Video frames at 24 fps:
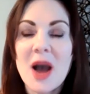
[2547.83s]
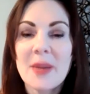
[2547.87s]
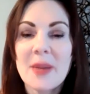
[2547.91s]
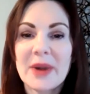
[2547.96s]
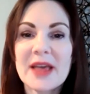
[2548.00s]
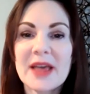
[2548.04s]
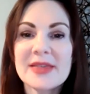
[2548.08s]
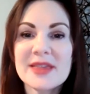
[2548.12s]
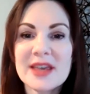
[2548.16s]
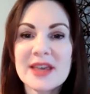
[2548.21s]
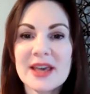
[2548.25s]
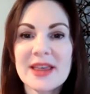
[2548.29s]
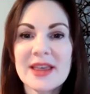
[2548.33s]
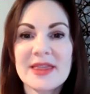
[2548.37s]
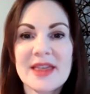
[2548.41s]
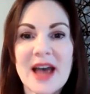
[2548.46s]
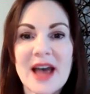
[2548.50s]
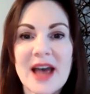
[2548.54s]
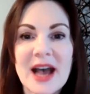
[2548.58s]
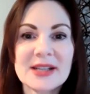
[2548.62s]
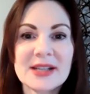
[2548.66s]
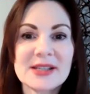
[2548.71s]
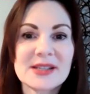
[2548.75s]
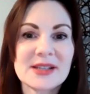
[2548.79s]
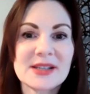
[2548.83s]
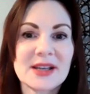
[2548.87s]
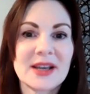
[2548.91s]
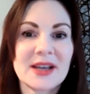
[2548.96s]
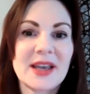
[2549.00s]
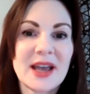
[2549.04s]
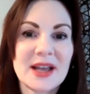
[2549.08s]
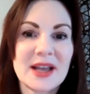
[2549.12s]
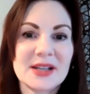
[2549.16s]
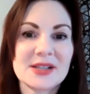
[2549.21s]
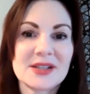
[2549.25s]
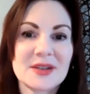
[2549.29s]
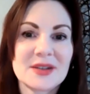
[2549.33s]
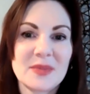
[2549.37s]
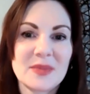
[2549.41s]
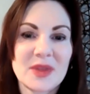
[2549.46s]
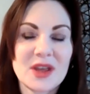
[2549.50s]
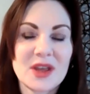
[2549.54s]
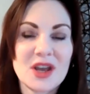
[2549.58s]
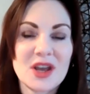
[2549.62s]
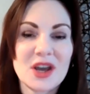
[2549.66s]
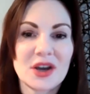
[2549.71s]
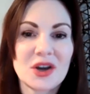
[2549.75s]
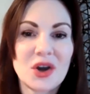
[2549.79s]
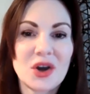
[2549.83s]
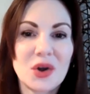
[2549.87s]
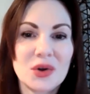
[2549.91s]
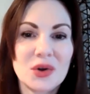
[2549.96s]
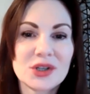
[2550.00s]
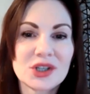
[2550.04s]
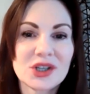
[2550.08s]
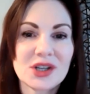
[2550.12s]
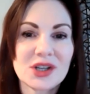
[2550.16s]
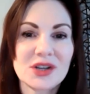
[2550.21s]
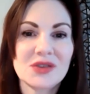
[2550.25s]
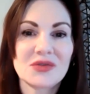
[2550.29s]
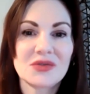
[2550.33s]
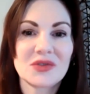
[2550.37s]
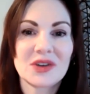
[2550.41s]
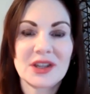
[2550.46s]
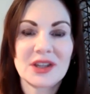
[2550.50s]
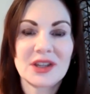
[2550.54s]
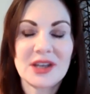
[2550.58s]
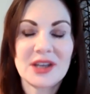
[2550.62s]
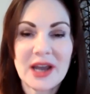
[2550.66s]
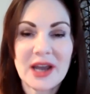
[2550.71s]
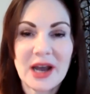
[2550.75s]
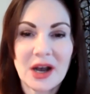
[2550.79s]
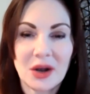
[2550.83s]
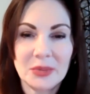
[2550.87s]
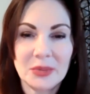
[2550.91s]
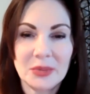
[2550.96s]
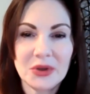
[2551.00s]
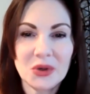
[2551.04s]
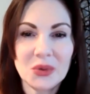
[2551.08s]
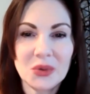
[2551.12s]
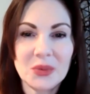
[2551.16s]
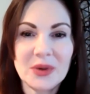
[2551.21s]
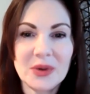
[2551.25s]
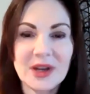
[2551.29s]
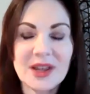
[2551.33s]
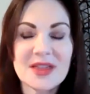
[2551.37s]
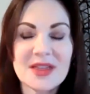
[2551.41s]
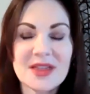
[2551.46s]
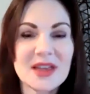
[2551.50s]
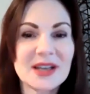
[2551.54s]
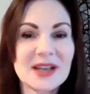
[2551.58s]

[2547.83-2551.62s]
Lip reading: But I think that's, again, something a coach can really help you with.